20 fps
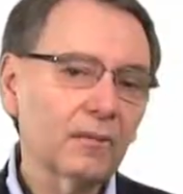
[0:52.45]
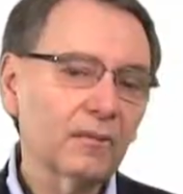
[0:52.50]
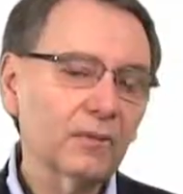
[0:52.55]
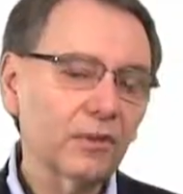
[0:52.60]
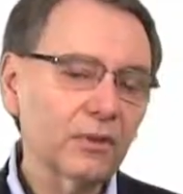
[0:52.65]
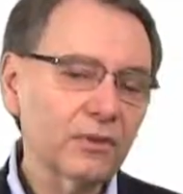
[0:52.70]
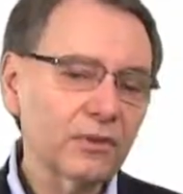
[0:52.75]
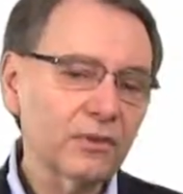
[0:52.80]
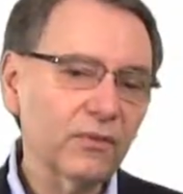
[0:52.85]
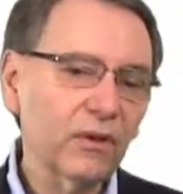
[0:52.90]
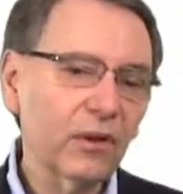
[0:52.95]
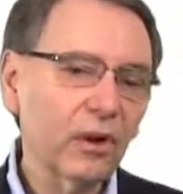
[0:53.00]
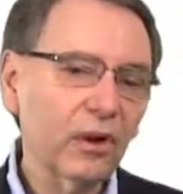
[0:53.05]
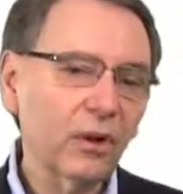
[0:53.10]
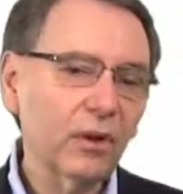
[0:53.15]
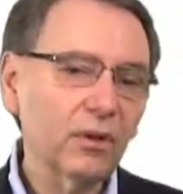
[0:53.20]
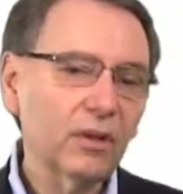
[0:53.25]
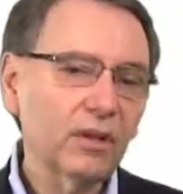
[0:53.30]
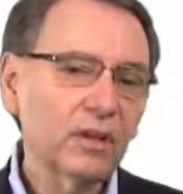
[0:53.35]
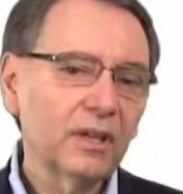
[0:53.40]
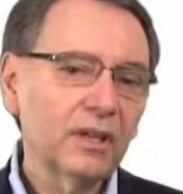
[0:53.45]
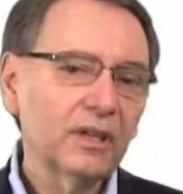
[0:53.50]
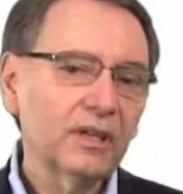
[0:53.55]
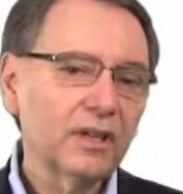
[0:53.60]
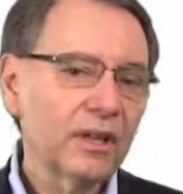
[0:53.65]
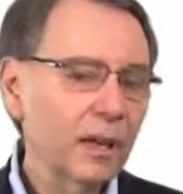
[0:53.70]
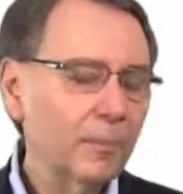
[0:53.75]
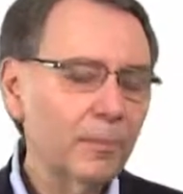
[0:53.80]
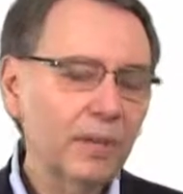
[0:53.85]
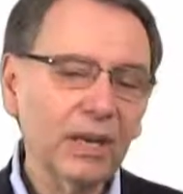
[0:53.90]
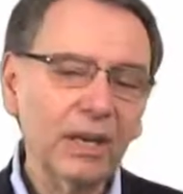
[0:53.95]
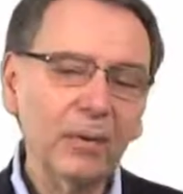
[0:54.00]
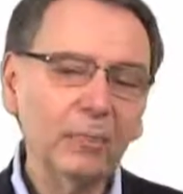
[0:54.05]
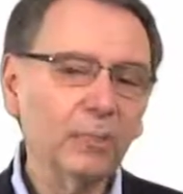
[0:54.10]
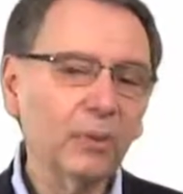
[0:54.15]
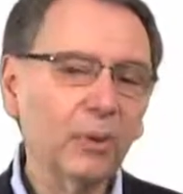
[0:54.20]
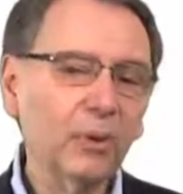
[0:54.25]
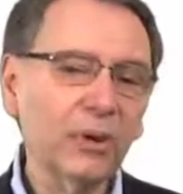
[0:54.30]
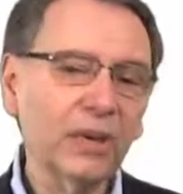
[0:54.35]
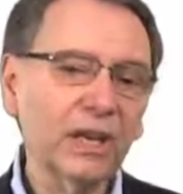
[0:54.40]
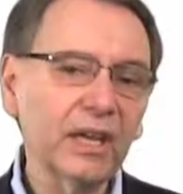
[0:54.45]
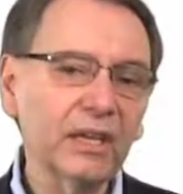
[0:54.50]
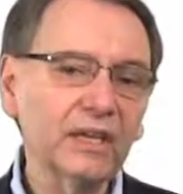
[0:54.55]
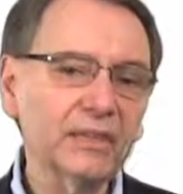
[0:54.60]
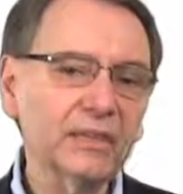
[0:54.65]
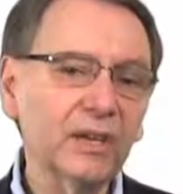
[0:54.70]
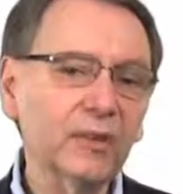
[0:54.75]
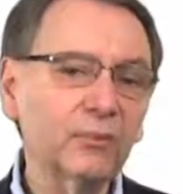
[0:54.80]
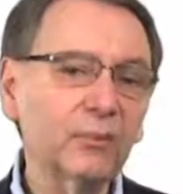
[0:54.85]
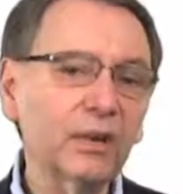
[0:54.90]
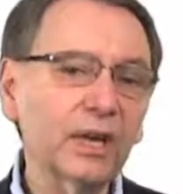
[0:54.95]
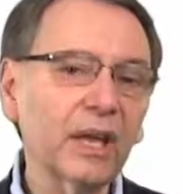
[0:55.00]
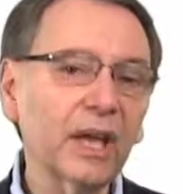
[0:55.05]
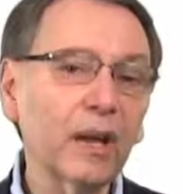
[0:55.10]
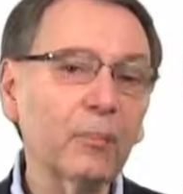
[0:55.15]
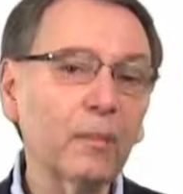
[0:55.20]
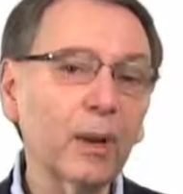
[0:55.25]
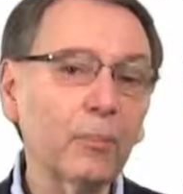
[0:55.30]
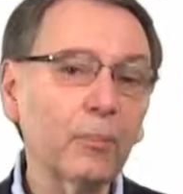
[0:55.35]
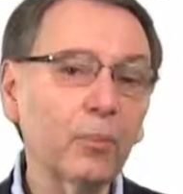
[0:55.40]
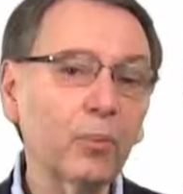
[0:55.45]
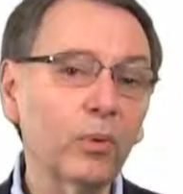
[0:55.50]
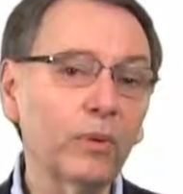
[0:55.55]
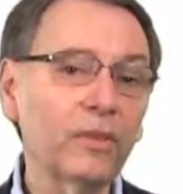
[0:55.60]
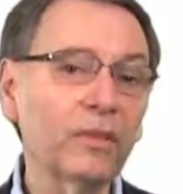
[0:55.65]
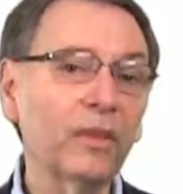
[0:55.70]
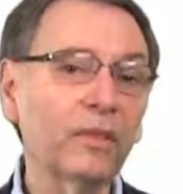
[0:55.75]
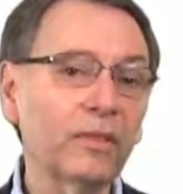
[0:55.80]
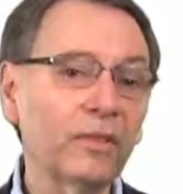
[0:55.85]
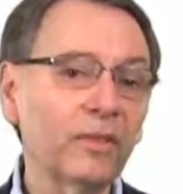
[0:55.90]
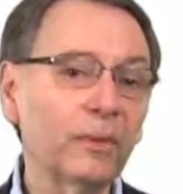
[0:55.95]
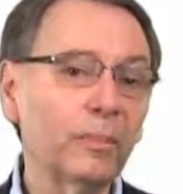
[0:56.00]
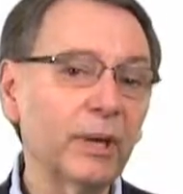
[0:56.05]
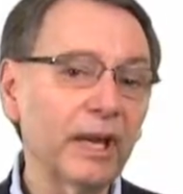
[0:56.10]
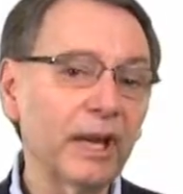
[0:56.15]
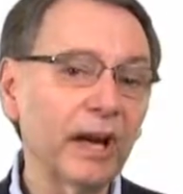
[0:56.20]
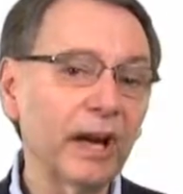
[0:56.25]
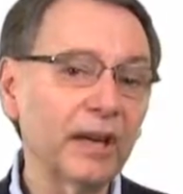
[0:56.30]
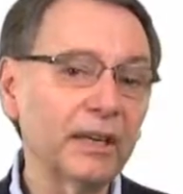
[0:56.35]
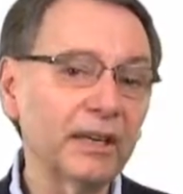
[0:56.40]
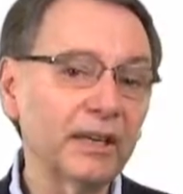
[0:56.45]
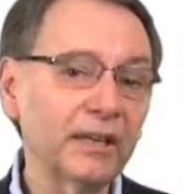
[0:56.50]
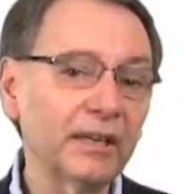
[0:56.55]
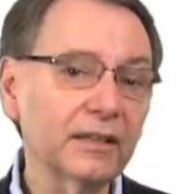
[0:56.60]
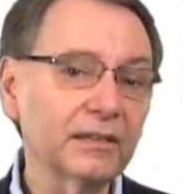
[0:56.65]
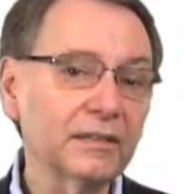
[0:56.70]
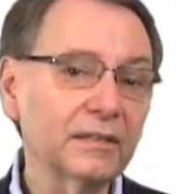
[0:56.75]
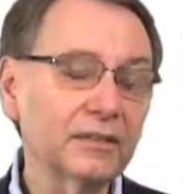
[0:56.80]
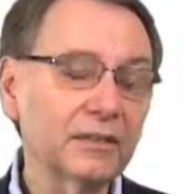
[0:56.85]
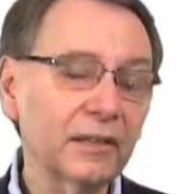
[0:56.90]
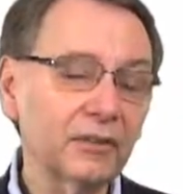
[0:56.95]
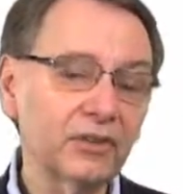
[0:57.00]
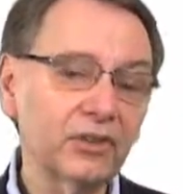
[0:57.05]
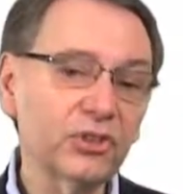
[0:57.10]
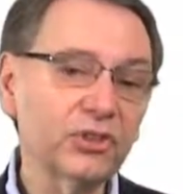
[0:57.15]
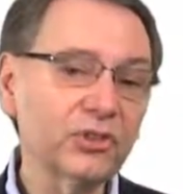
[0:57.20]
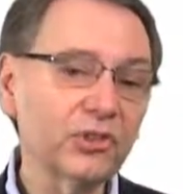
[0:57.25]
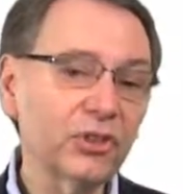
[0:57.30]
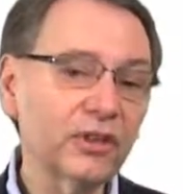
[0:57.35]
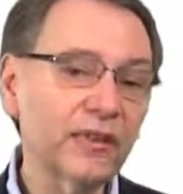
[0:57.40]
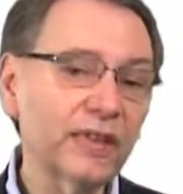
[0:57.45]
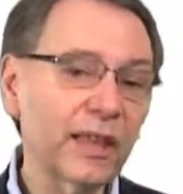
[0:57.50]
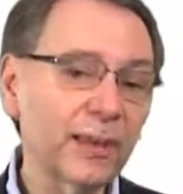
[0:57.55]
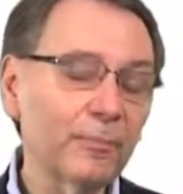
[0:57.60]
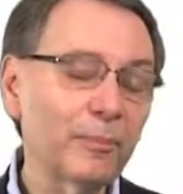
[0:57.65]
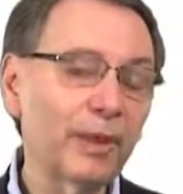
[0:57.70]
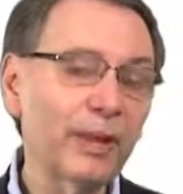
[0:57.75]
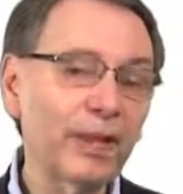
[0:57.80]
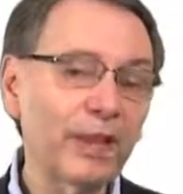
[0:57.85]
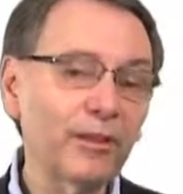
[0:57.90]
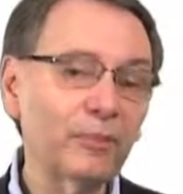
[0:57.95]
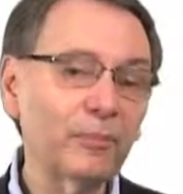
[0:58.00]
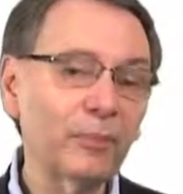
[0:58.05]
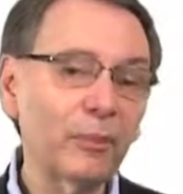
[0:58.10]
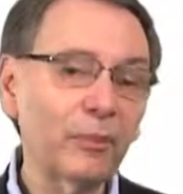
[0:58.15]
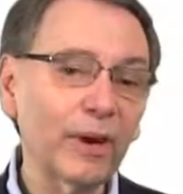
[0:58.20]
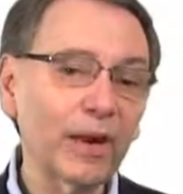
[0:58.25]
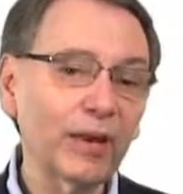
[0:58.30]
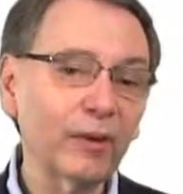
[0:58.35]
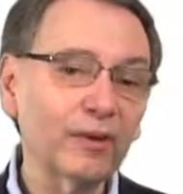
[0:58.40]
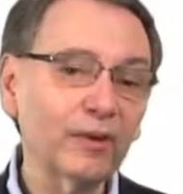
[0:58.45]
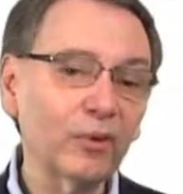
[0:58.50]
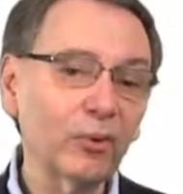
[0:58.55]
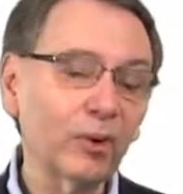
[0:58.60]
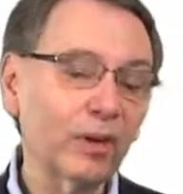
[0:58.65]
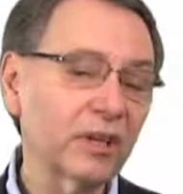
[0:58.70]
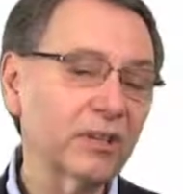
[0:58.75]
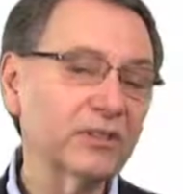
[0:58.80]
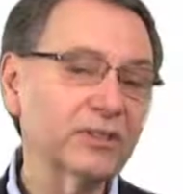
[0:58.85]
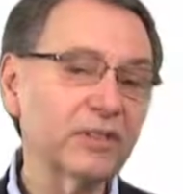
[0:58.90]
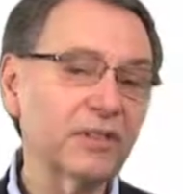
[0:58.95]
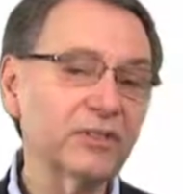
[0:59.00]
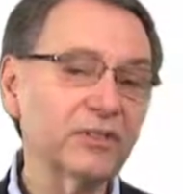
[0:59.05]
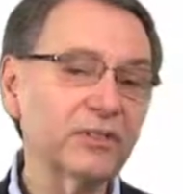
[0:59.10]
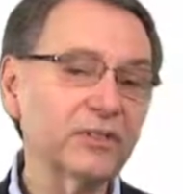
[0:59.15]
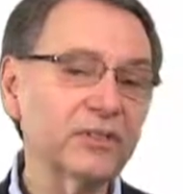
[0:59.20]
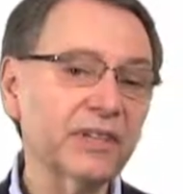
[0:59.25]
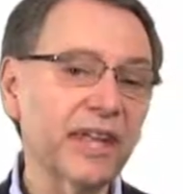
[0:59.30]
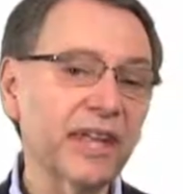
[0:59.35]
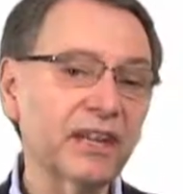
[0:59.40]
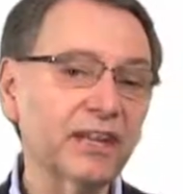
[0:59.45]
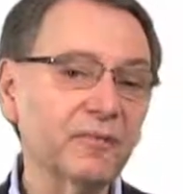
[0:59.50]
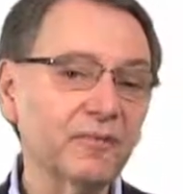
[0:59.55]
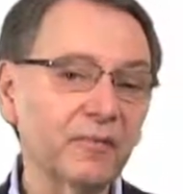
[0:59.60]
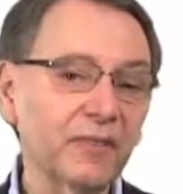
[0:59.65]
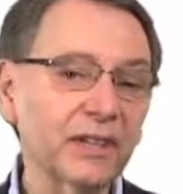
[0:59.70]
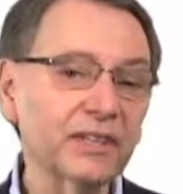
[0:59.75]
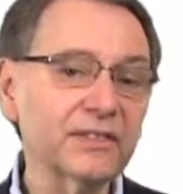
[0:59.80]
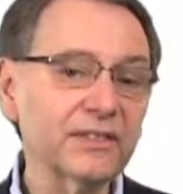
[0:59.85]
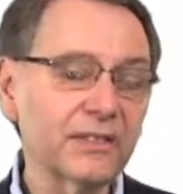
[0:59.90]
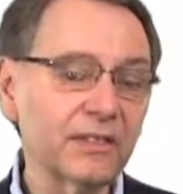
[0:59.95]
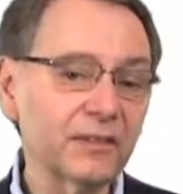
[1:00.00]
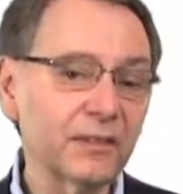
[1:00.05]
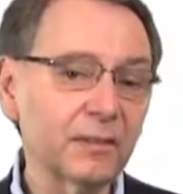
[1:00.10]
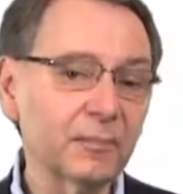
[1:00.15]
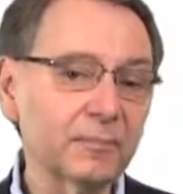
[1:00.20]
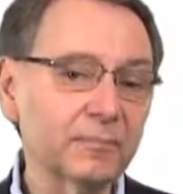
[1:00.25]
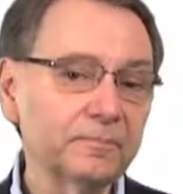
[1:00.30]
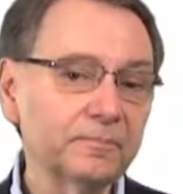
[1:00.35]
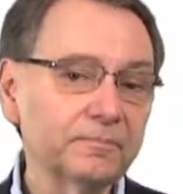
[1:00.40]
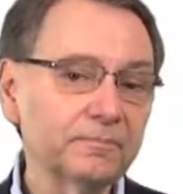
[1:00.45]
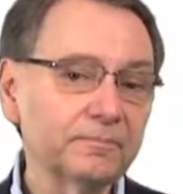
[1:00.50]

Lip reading: First of all, not many employees can really come up with the big ideas. There just aren't that many of them around, and organizations can't invest in them.